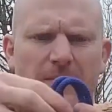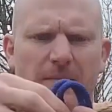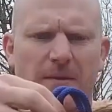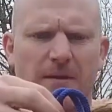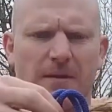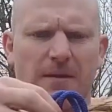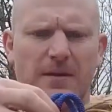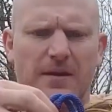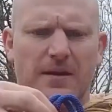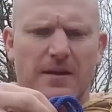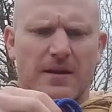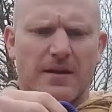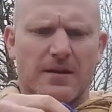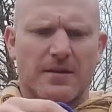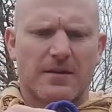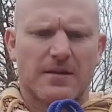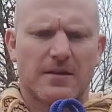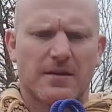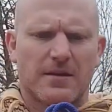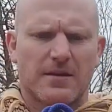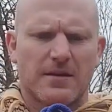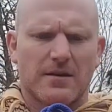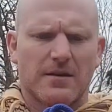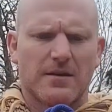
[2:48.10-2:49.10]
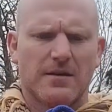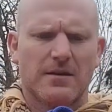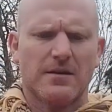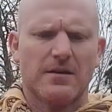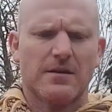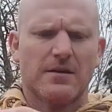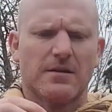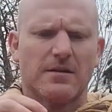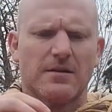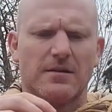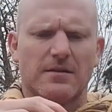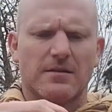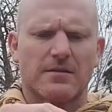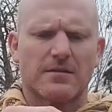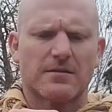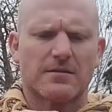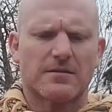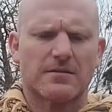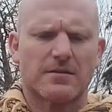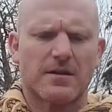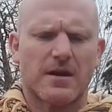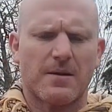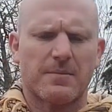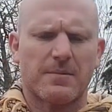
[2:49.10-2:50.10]
and the
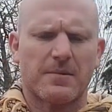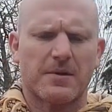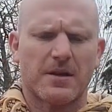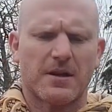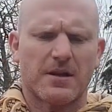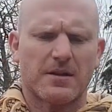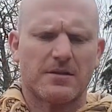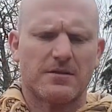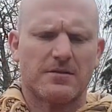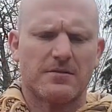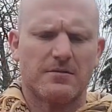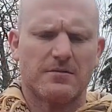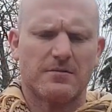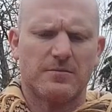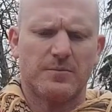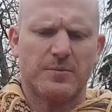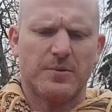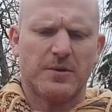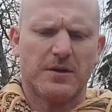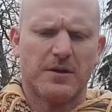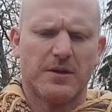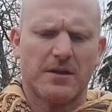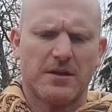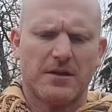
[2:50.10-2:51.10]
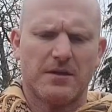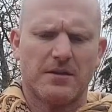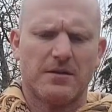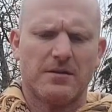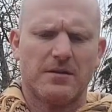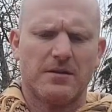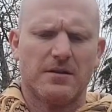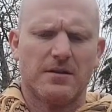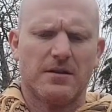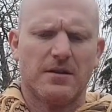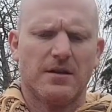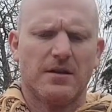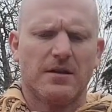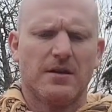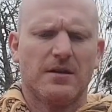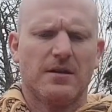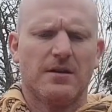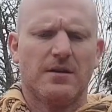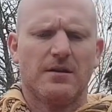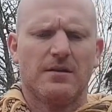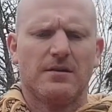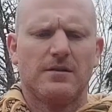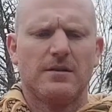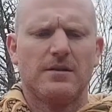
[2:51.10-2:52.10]
stopper knots you put in
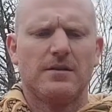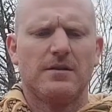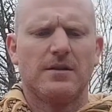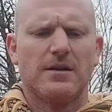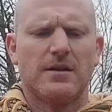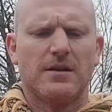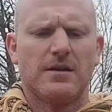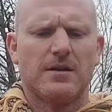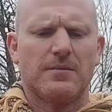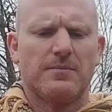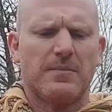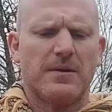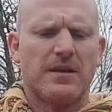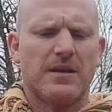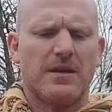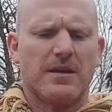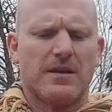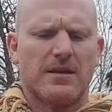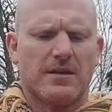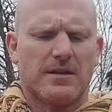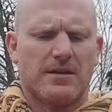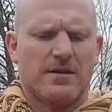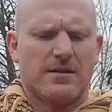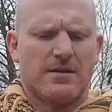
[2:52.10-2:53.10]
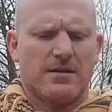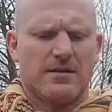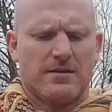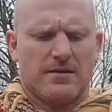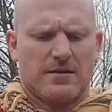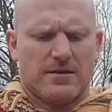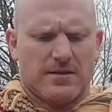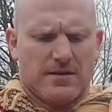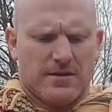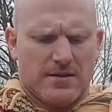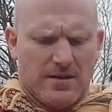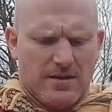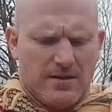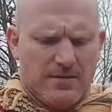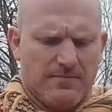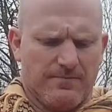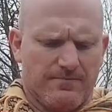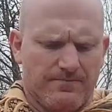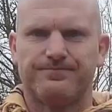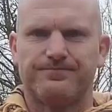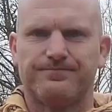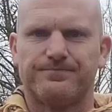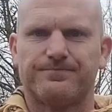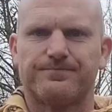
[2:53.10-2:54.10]
need to end up being the same.
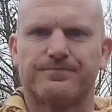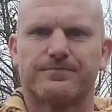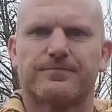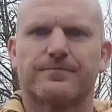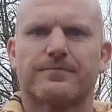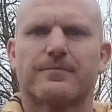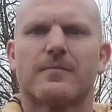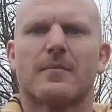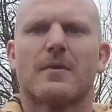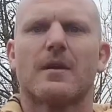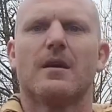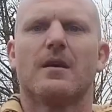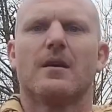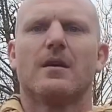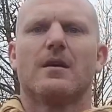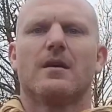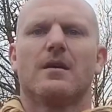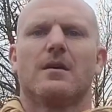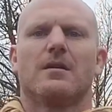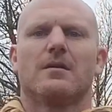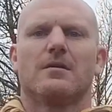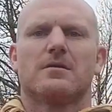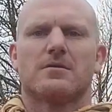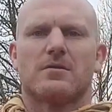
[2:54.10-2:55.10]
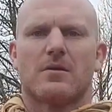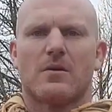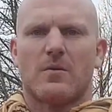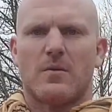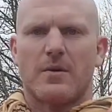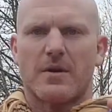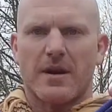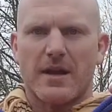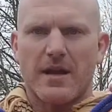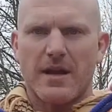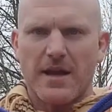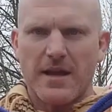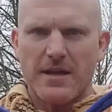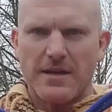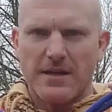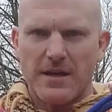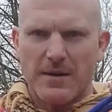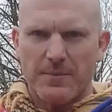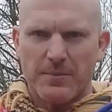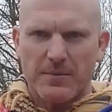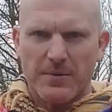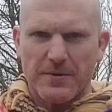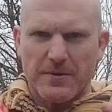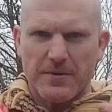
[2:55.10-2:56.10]
So I want to end up
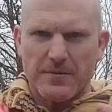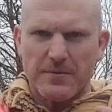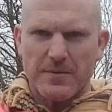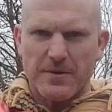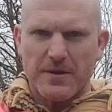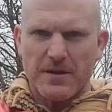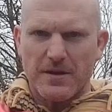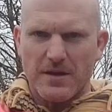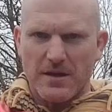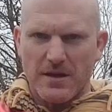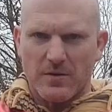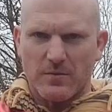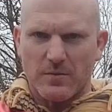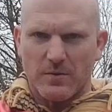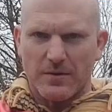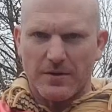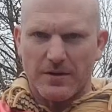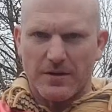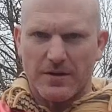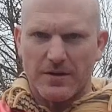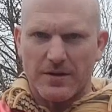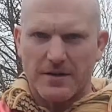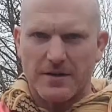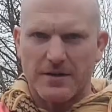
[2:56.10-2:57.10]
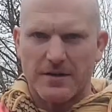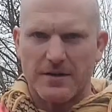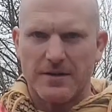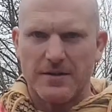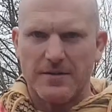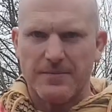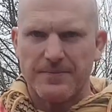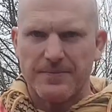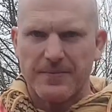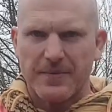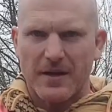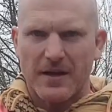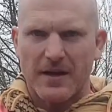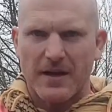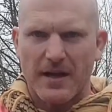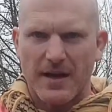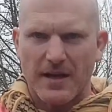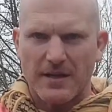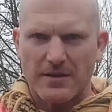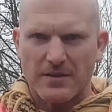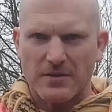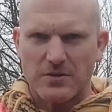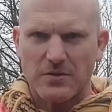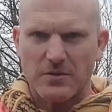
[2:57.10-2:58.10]
with them being equal here. I had
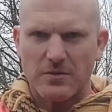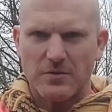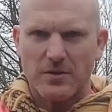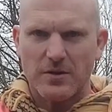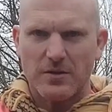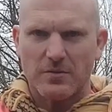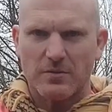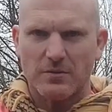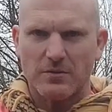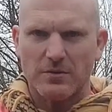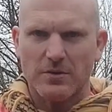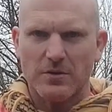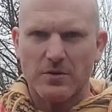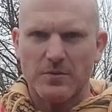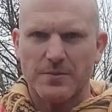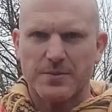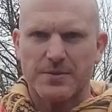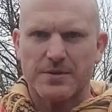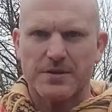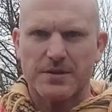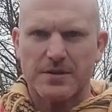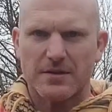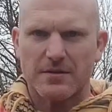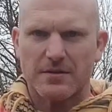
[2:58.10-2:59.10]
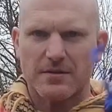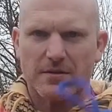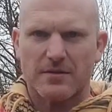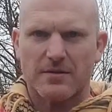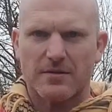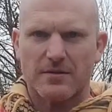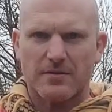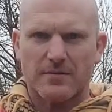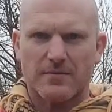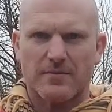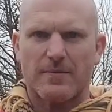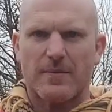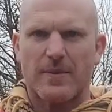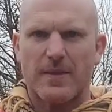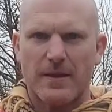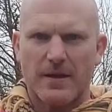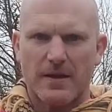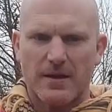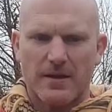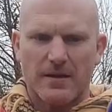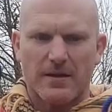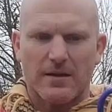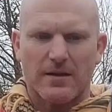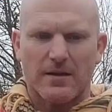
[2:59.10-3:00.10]
two equal loops.
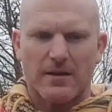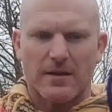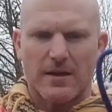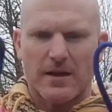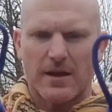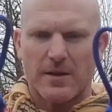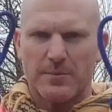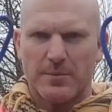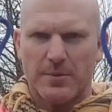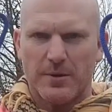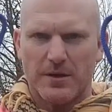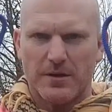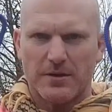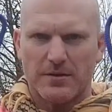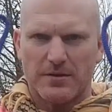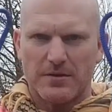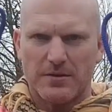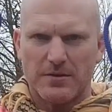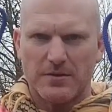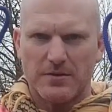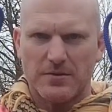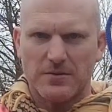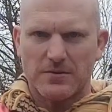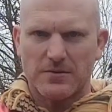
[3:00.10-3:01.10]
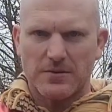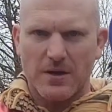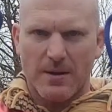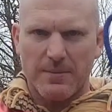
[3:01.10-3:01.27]
I put two stopper